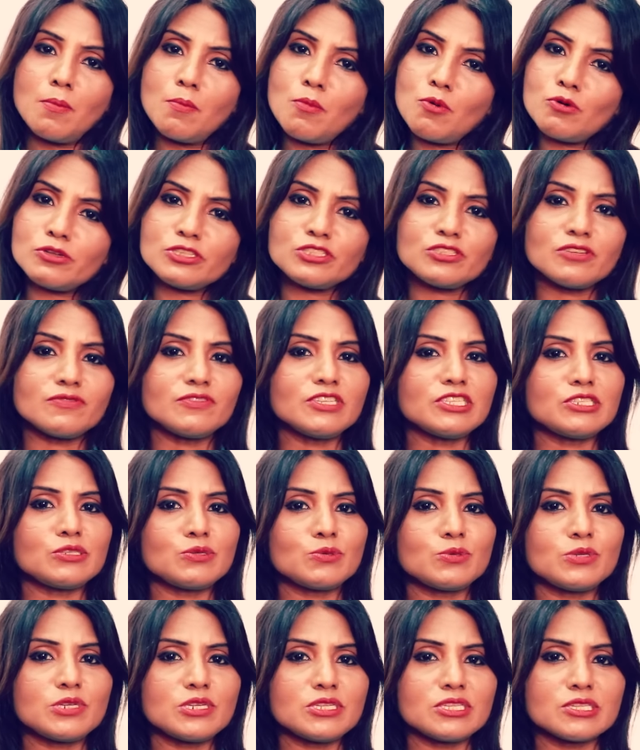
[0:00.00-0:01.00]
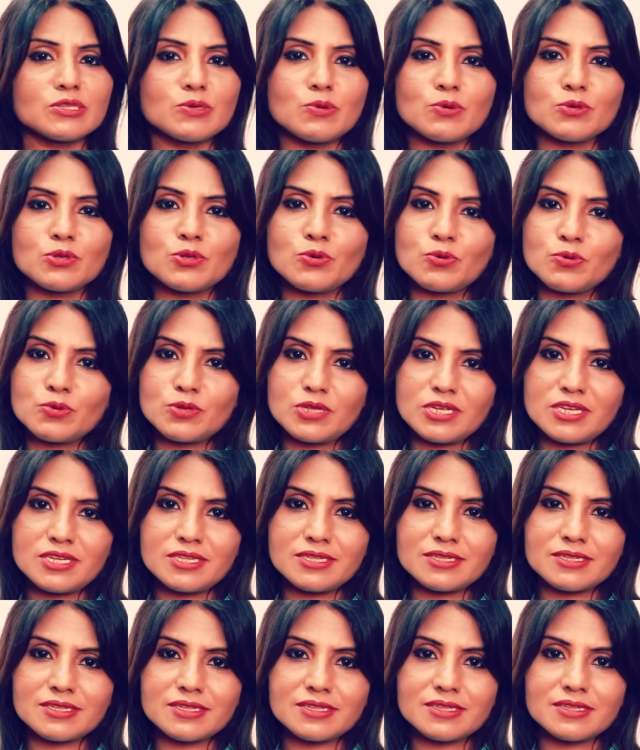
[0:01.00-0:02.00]
Most of the students go through
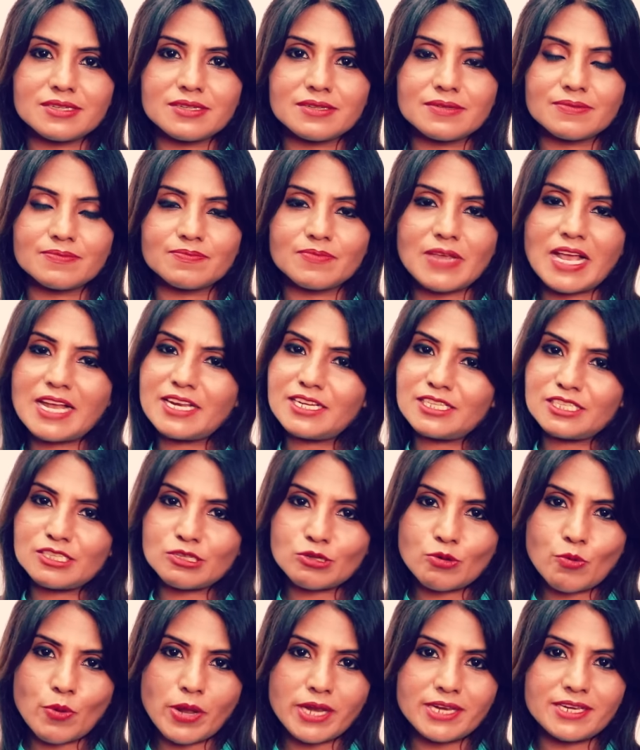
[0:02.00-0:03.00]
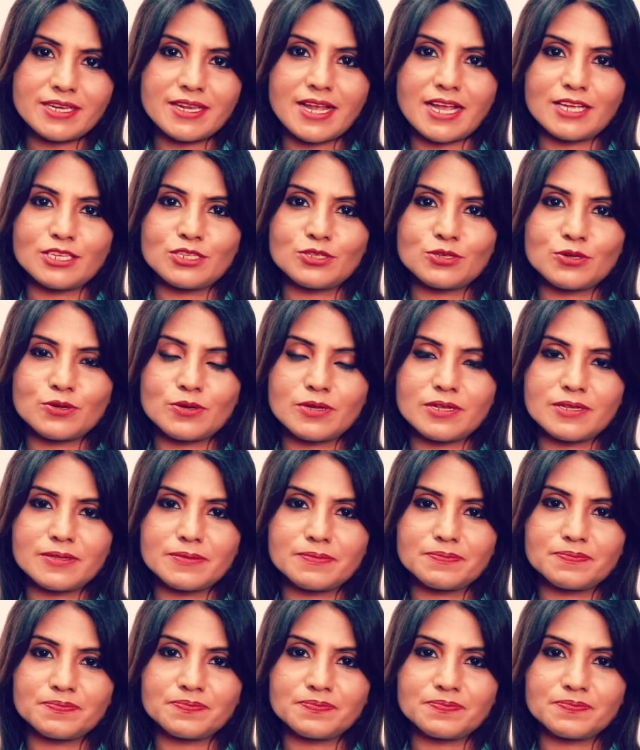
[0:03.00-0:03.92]
this and it's quite natural.